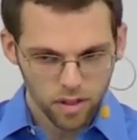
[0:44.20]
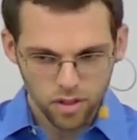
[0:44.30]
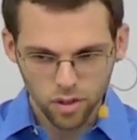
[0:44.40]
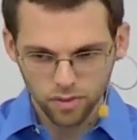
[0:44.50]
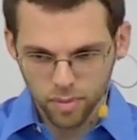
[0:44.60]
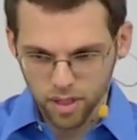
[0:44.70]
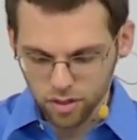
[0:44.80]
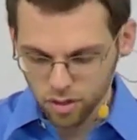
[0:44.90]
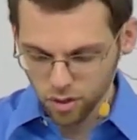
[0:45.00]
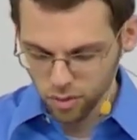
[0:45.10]
So,
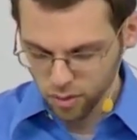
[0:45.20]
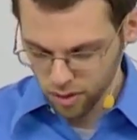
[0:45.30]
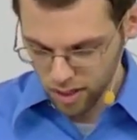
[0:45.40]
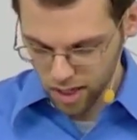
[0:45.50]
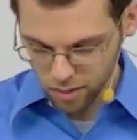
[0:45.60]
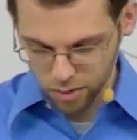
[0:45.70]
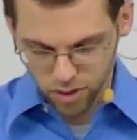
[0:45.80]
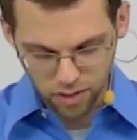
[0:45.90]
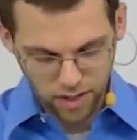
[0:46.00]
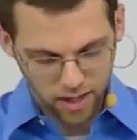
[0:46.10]
Philippians 2, uh, we'll
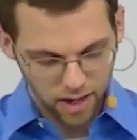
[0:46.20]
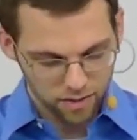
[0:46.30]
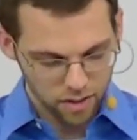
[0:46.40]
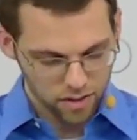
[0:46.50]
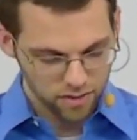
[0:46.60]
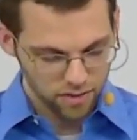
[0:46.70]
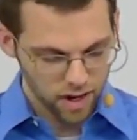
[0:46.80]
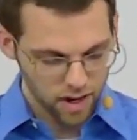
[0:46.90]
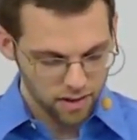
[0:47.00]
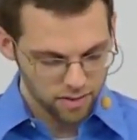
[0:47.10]
start reading at verse
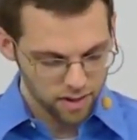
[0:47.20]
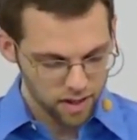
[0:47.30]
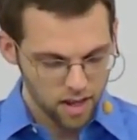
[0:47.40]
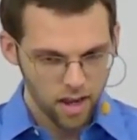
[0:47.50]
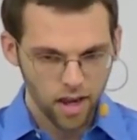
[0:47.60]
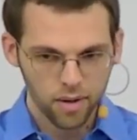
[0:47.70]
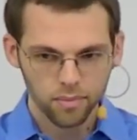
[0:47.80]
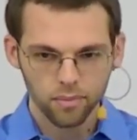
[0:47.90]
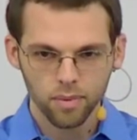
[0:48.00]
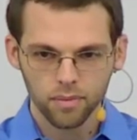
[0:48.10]
5.
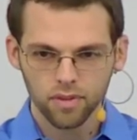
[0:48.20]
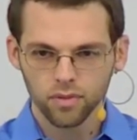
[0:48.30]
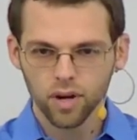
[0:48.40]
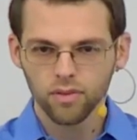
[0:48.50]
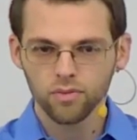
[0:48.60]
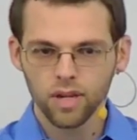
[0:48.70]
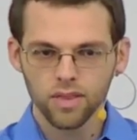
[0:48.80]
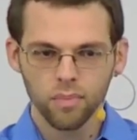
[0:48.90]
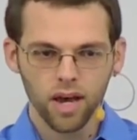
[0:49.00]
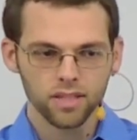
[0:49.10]
Um, but before I read
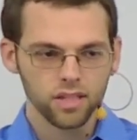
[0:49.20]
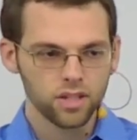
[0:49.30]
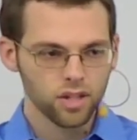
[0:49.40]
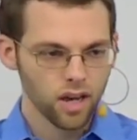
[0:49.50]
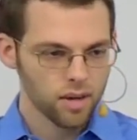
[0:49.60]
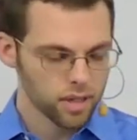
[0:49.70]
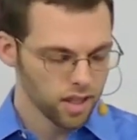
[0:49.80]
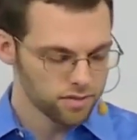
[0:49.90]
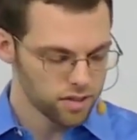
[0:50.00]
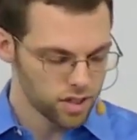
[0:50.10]
the passage, um, I'd
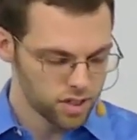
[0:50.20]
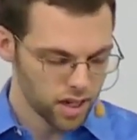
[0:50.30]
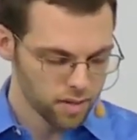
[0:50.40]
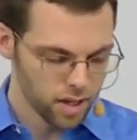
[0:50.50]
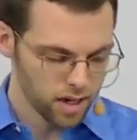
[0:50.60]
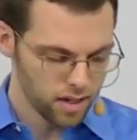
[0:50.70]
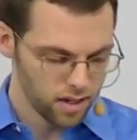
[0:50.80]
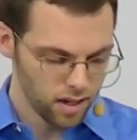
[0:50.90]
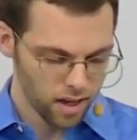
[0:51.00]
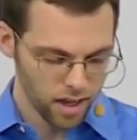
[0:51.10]
love to just take a minute
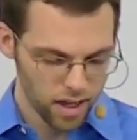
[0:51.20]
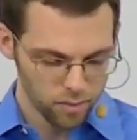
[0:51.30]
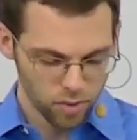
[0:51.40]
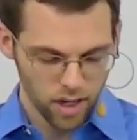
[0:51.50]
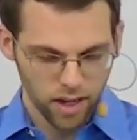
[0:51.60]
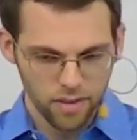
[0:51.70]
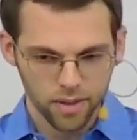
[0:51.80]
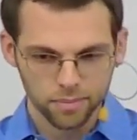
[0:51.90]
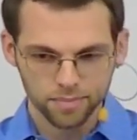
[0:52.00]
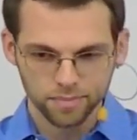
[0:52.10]
uh, and pray together.
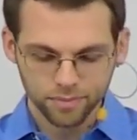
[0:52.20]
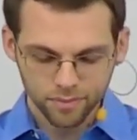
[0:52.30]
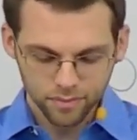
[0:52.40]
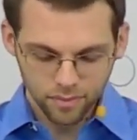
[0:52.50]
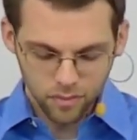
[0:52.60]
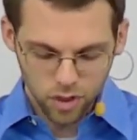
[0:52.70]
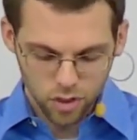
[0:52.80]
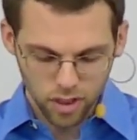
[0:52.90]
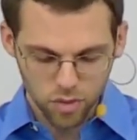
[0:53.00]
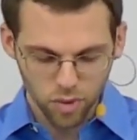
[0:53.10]

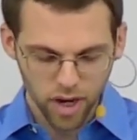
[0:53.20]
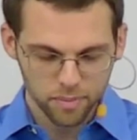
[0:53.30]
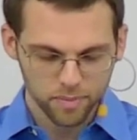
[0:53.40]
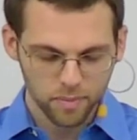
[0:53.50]
So let's pray.